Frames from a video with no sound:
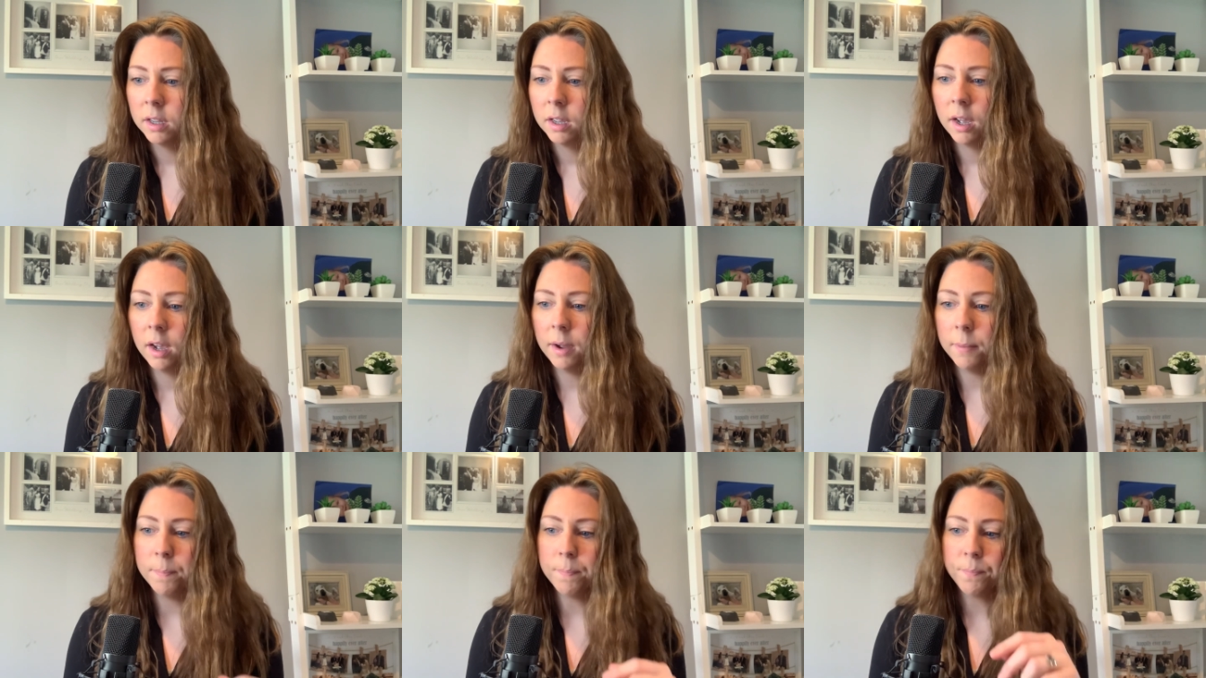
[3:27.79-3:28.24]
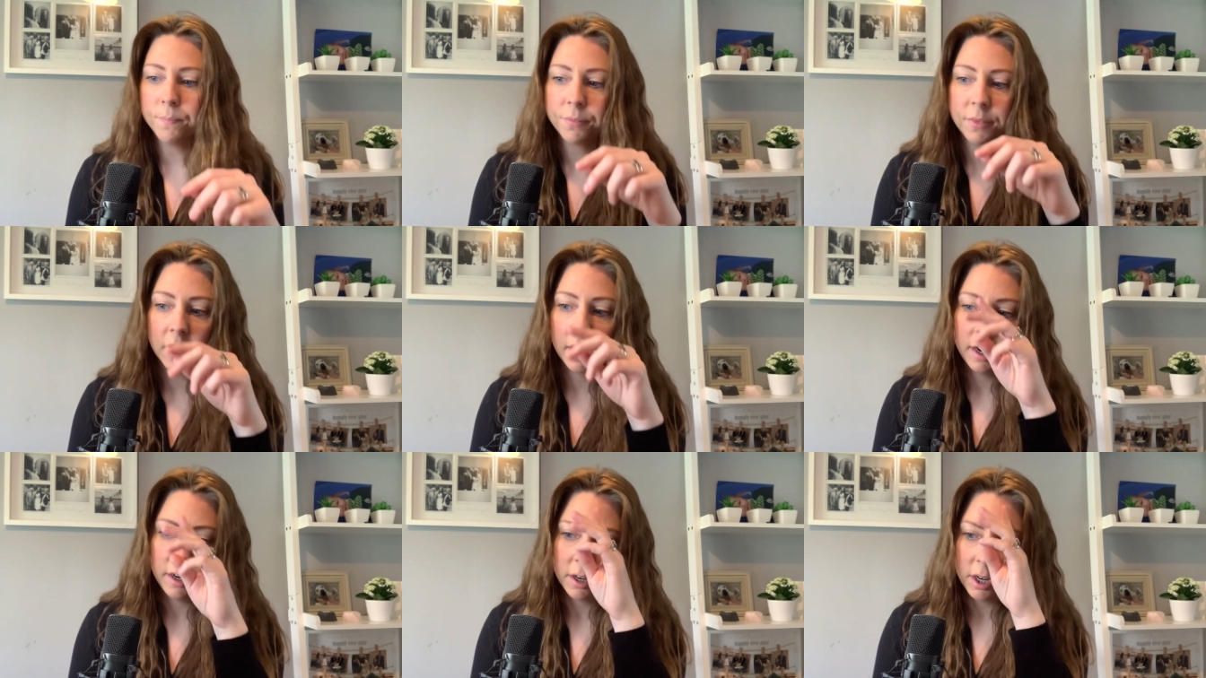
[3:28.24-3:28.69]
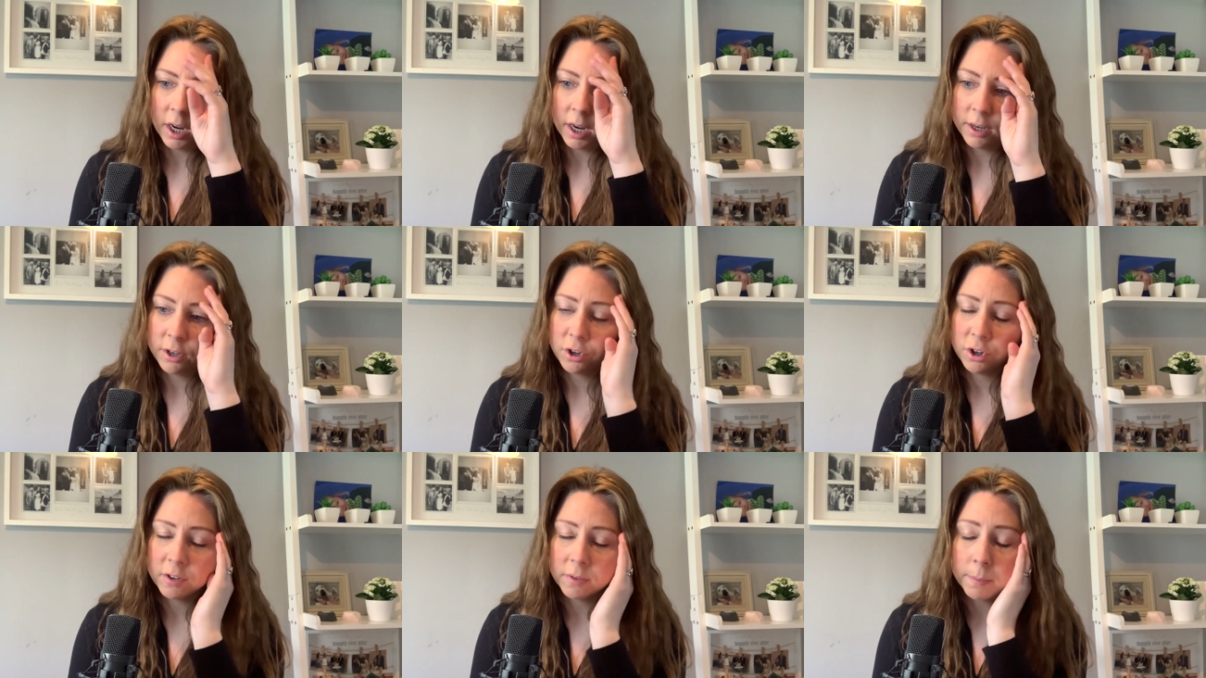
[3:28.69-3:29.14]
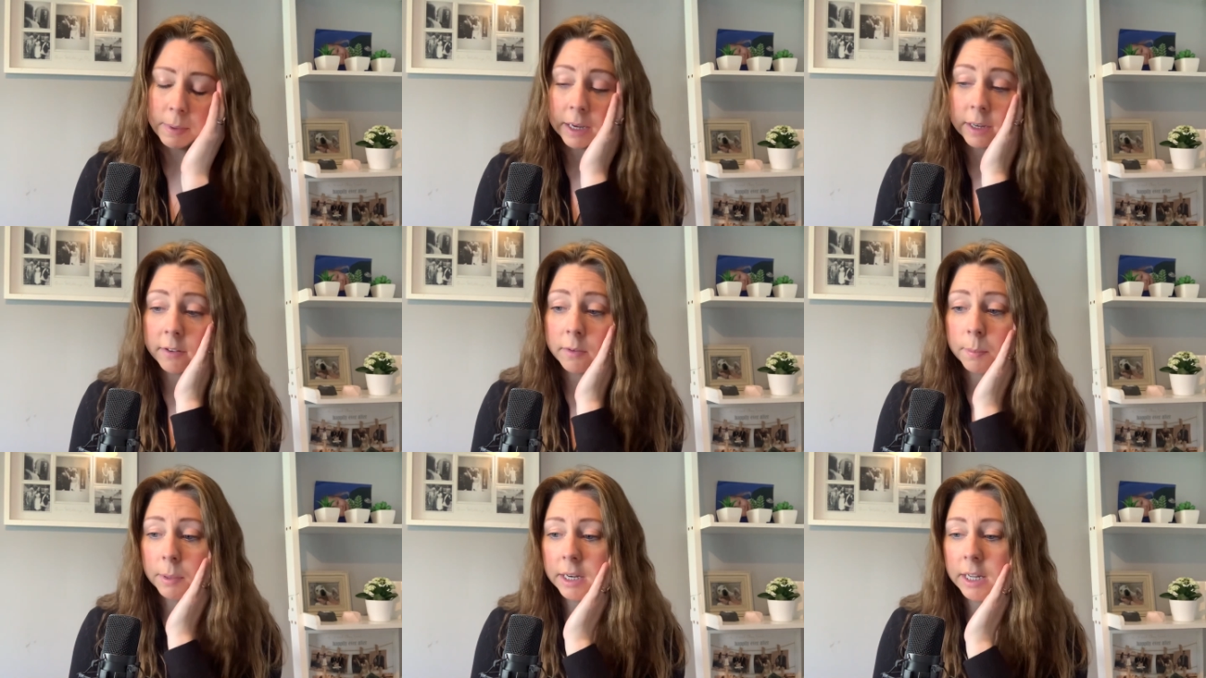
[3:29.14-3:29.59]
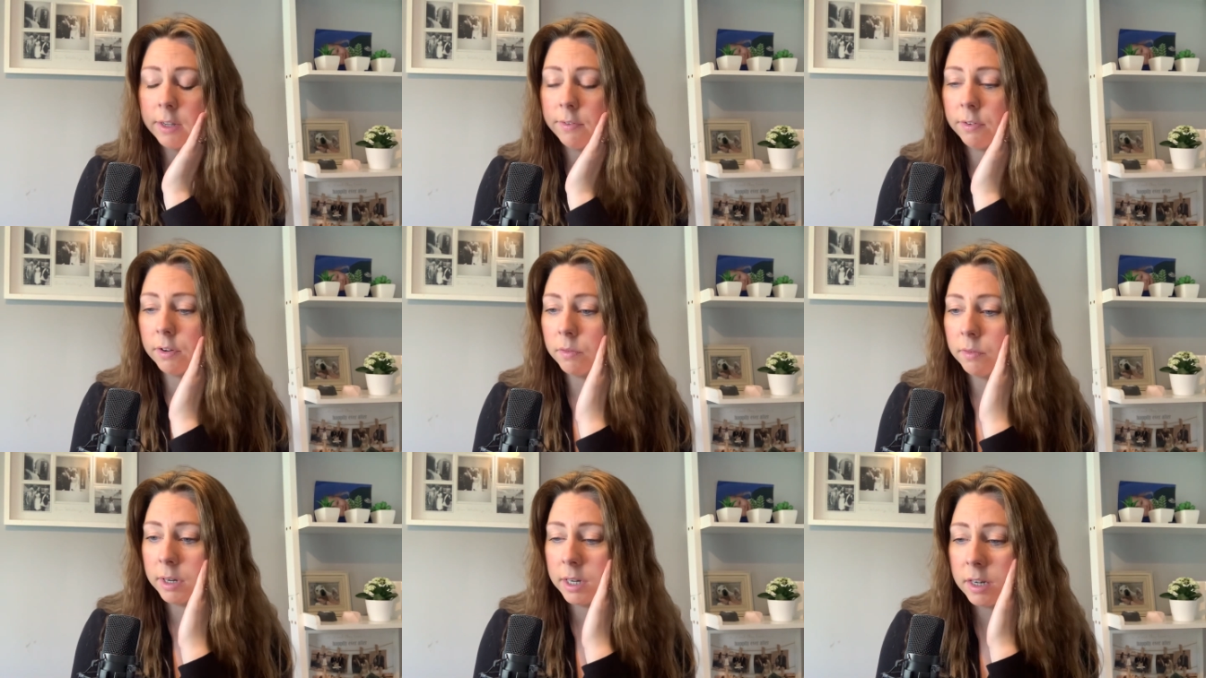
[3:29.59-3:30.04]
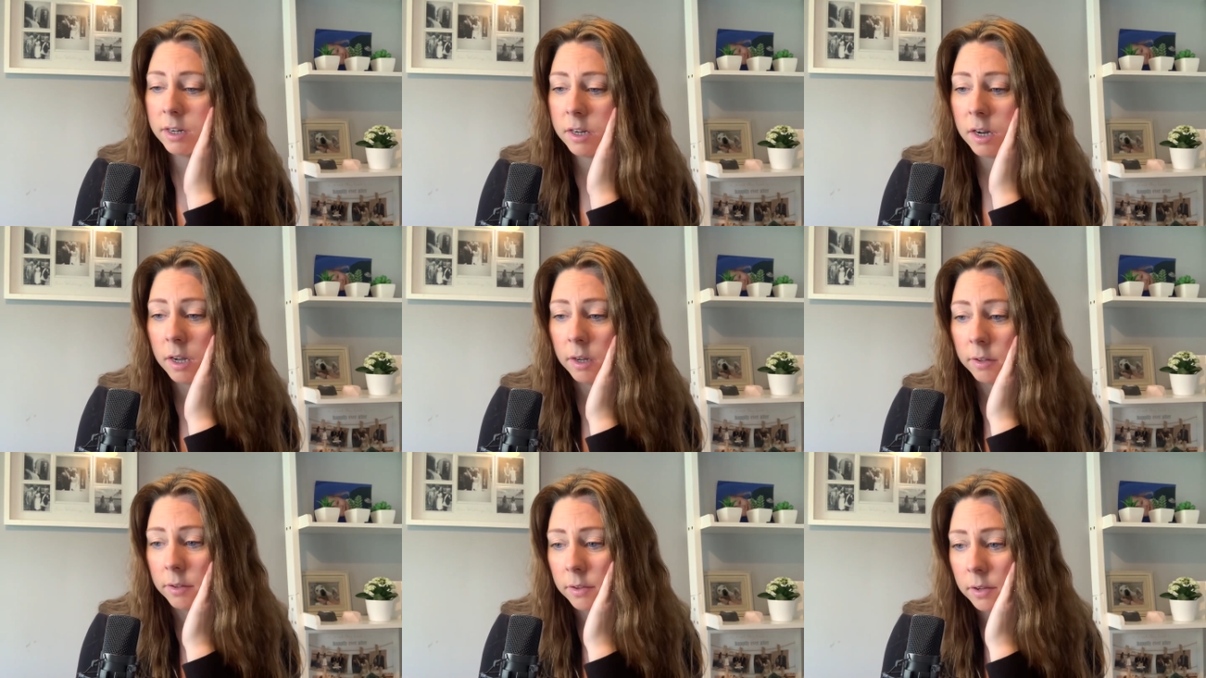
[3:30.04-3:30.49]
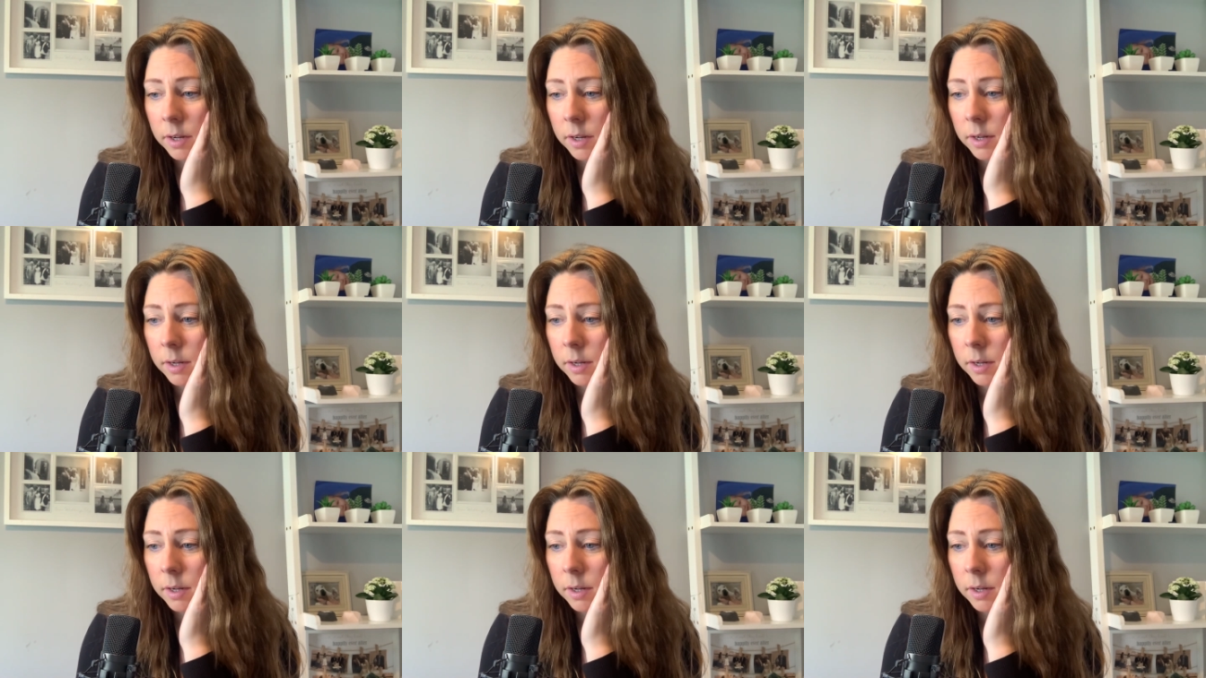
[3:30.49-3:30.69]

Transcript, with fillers: Um, it, it just beggars belief, it really does.